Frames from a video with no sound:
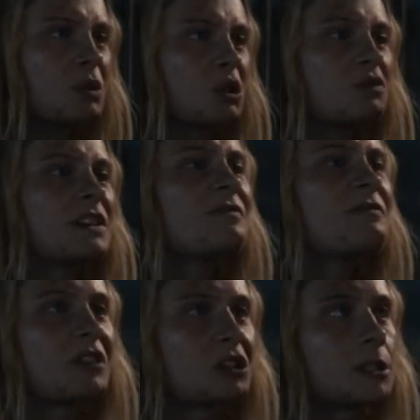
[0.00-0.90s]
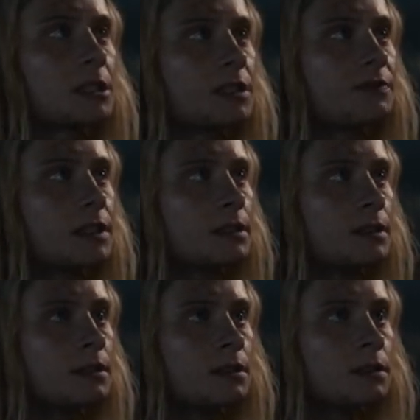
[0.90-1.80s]
you this cigarette tin.
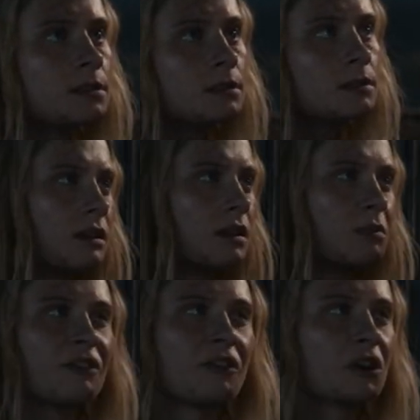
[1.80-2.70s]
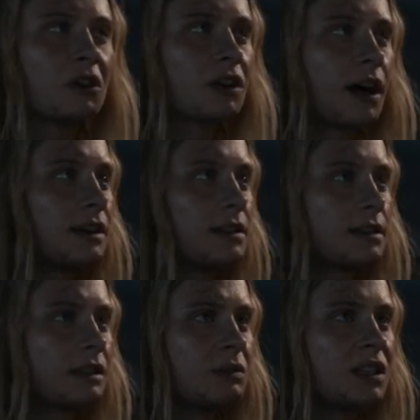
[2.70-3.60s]
You know that rich people never give
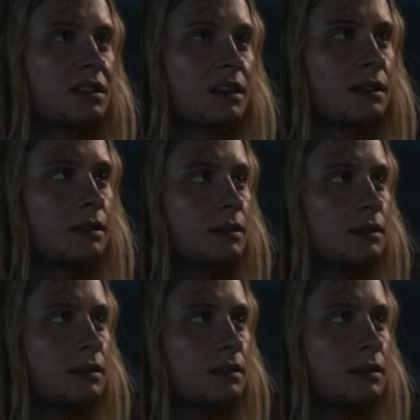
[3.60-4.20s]
anything for free.